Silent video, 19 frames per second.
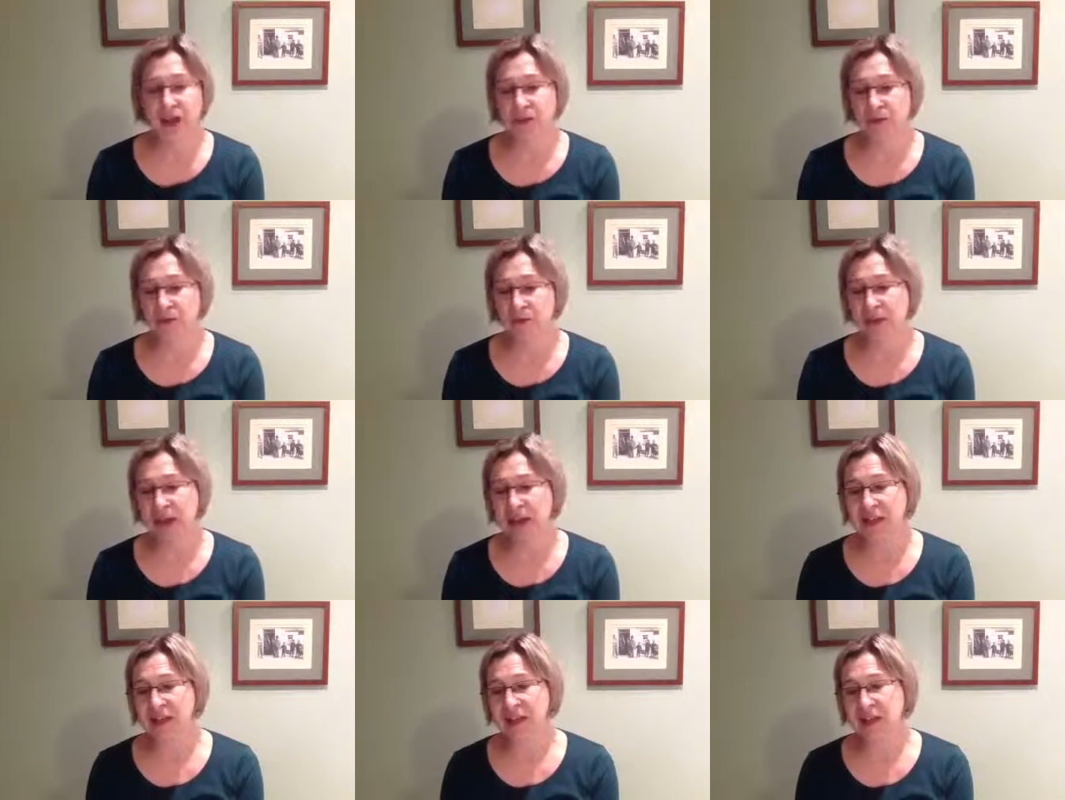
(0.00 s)
and
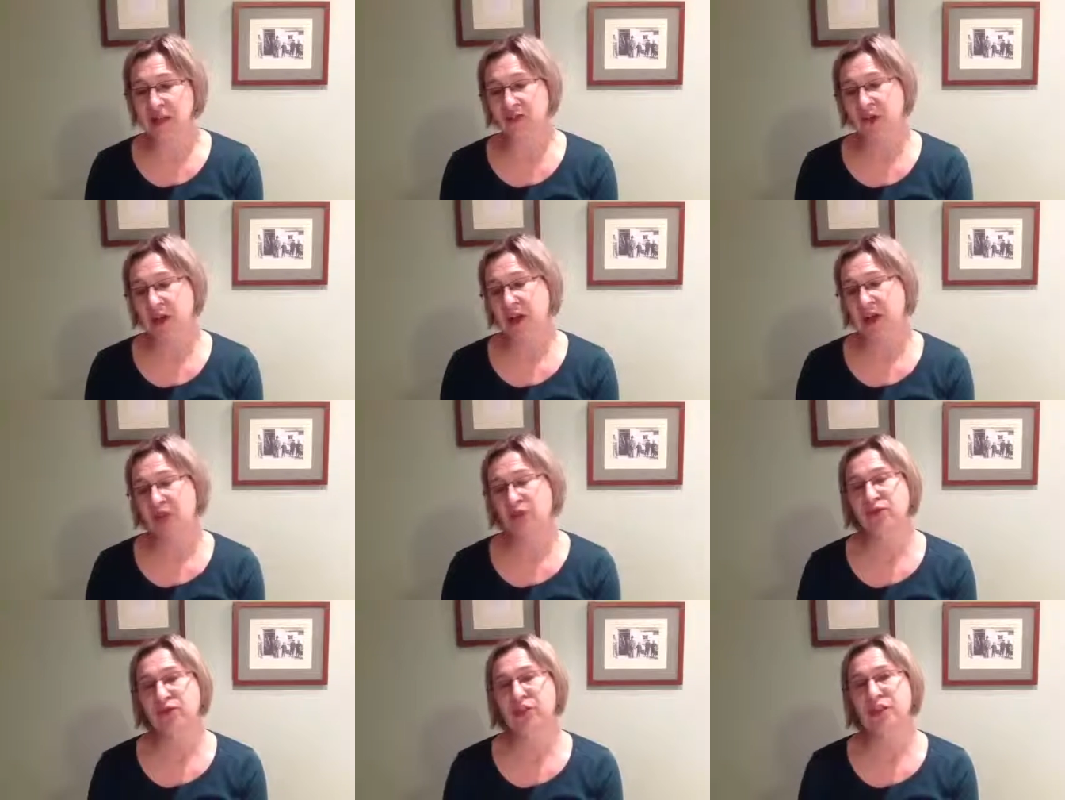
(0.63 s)
remains a
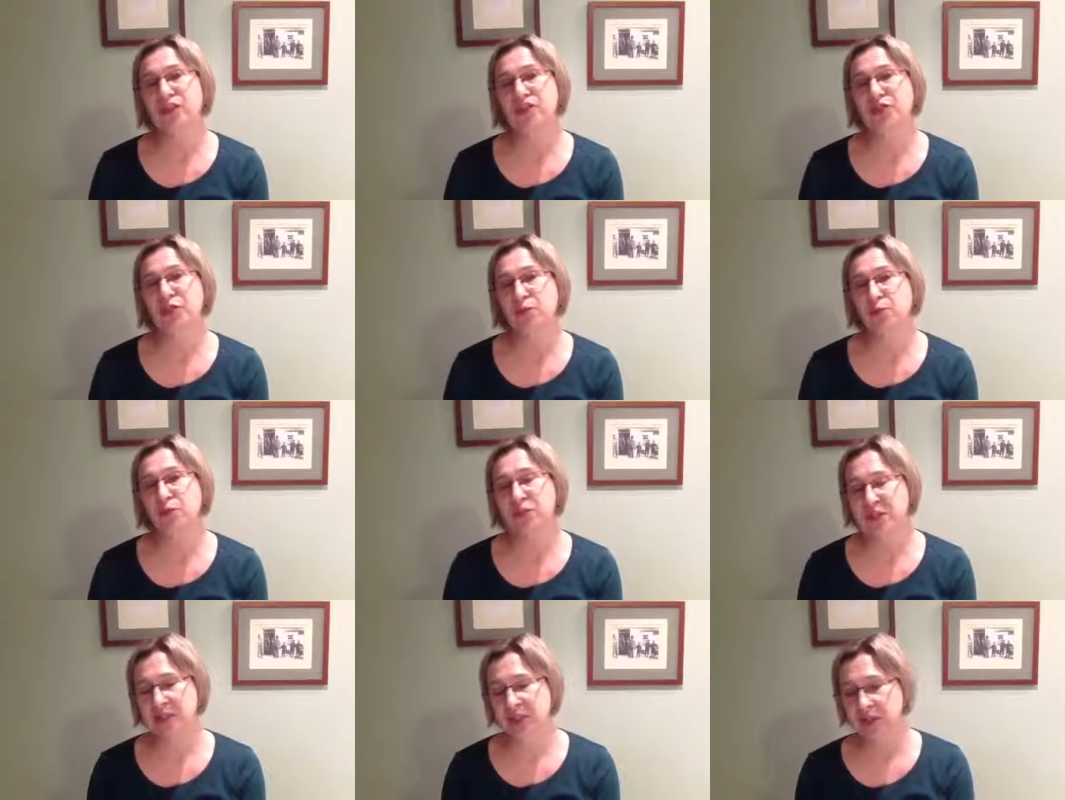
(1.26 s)
defining feature of
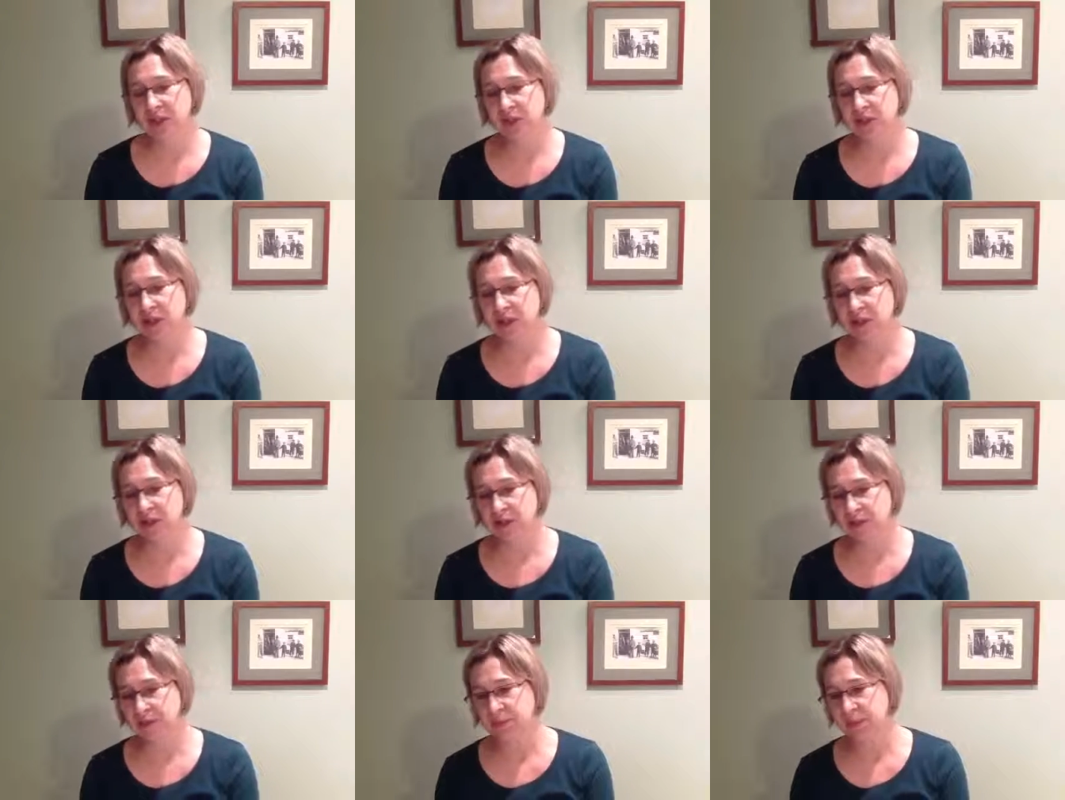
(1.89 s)
Western
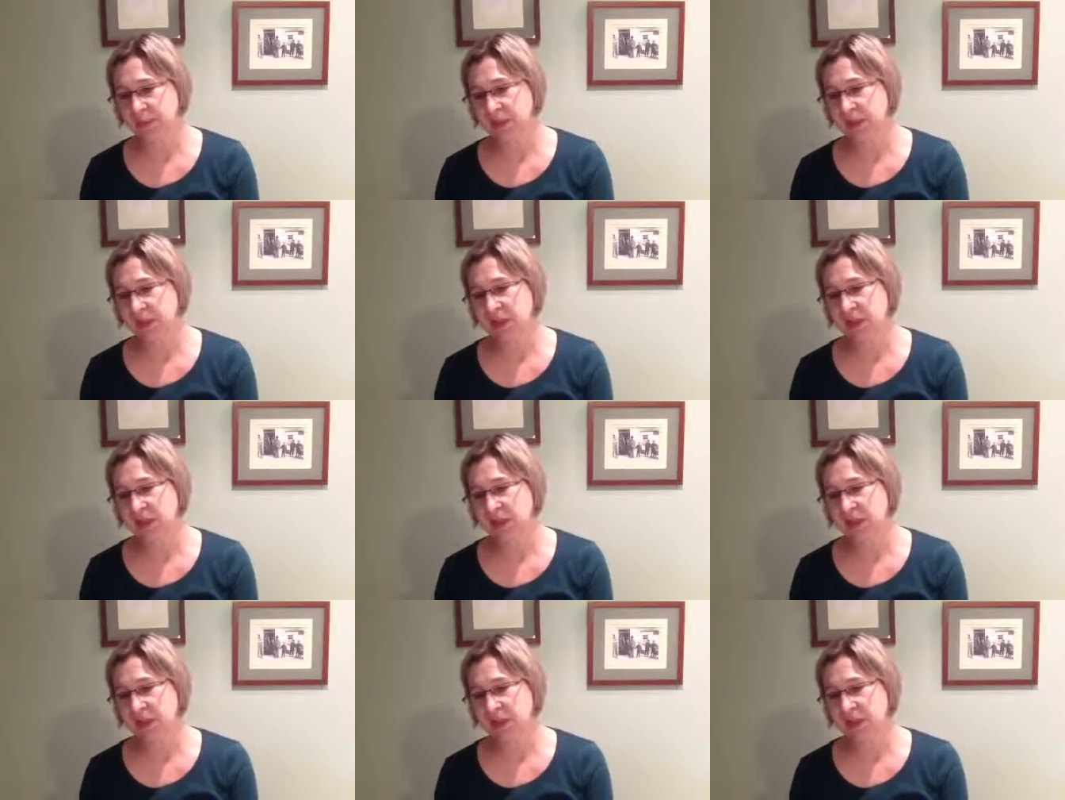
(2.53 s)
liberalism, a